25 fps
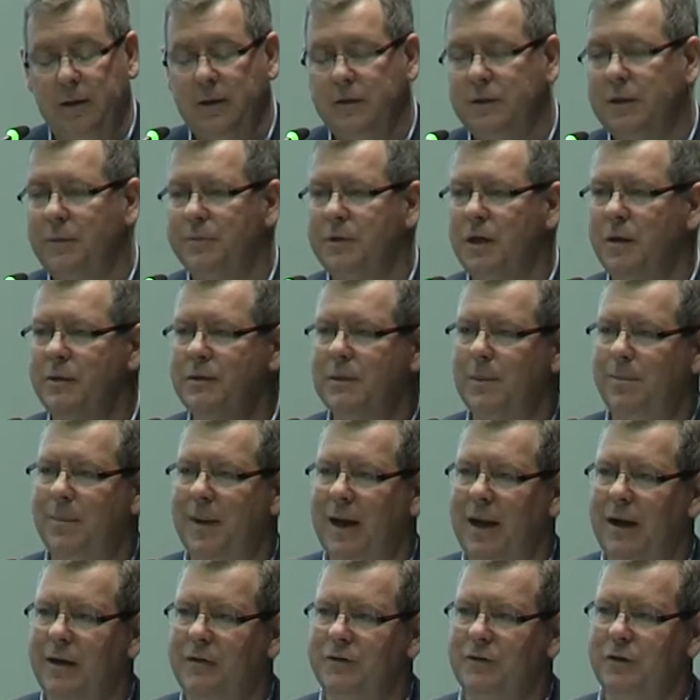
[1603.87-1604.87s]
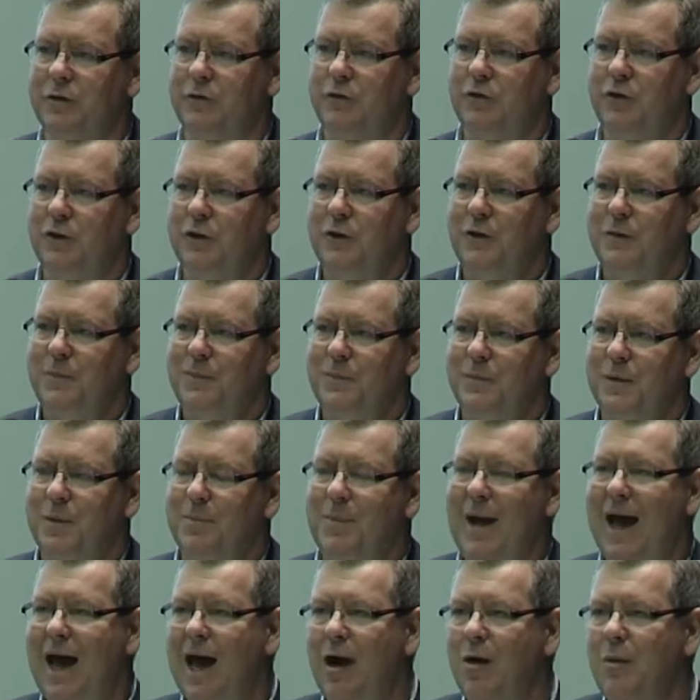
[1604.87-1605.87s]
Sometimes the balance of
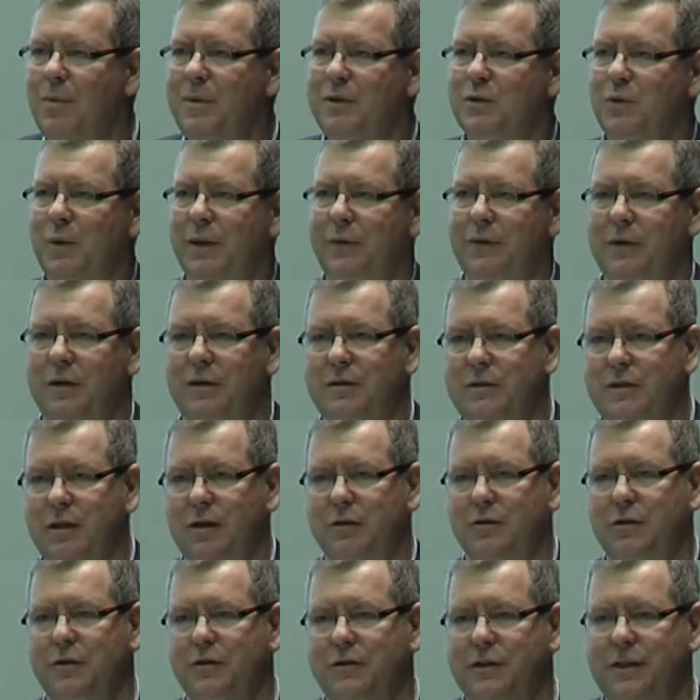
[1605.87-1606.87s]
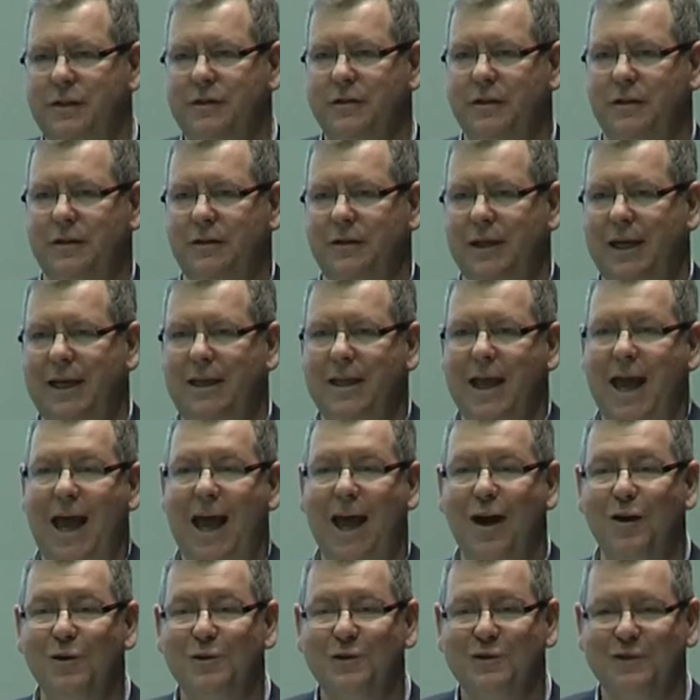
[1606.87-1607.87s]
power between the consultancies and
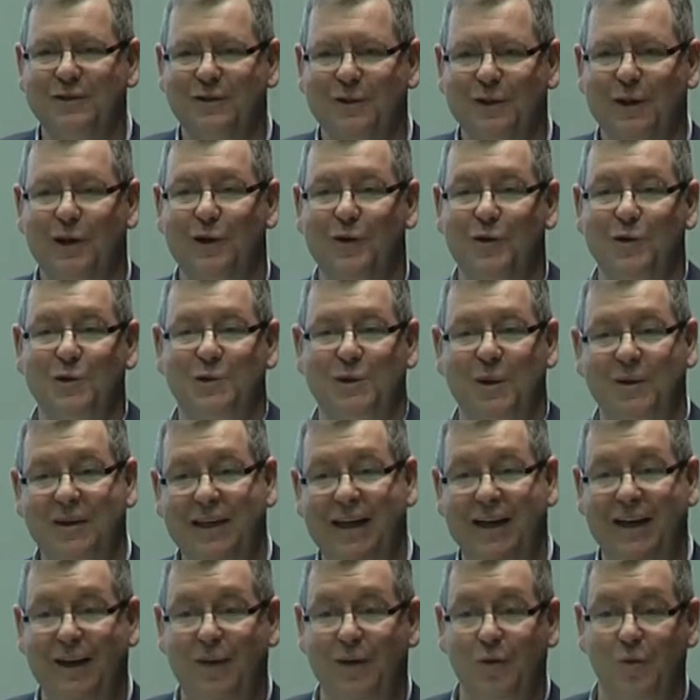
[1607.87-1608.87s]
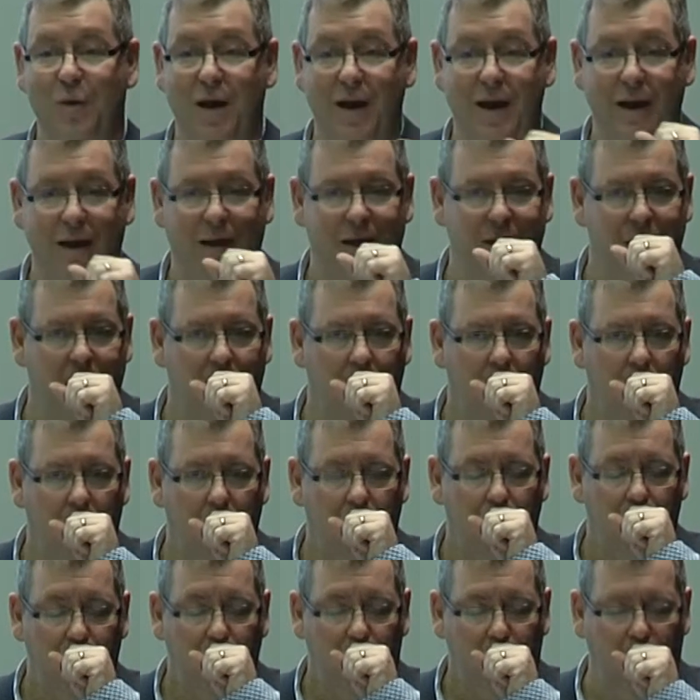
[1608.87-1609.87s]
in-house can also get in the way
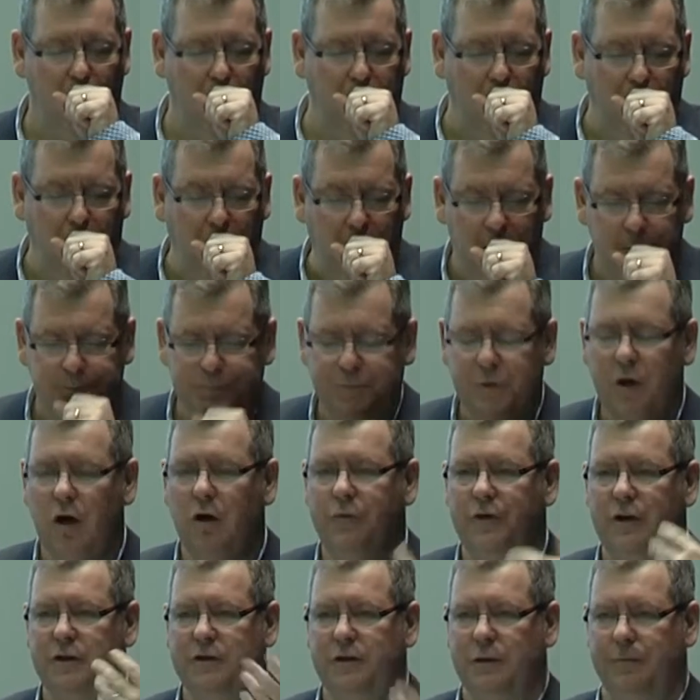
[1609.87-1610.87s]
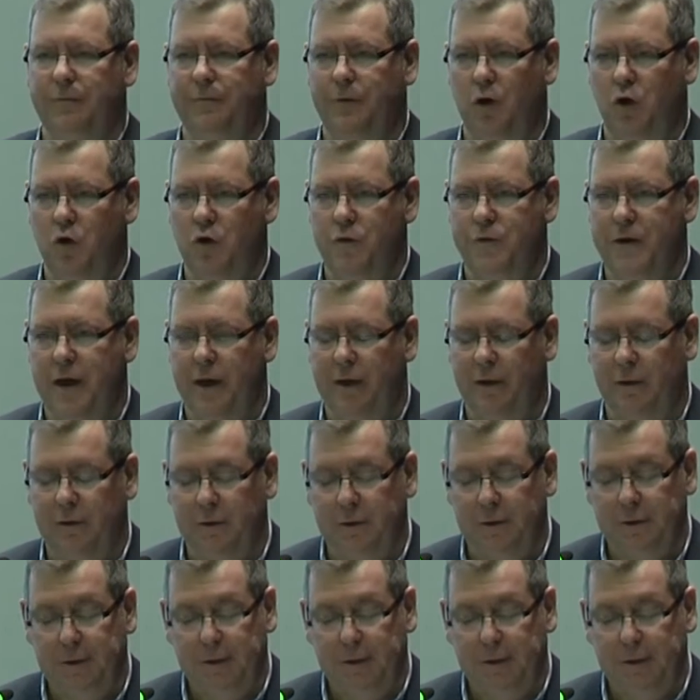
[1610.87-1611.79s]
of us evolving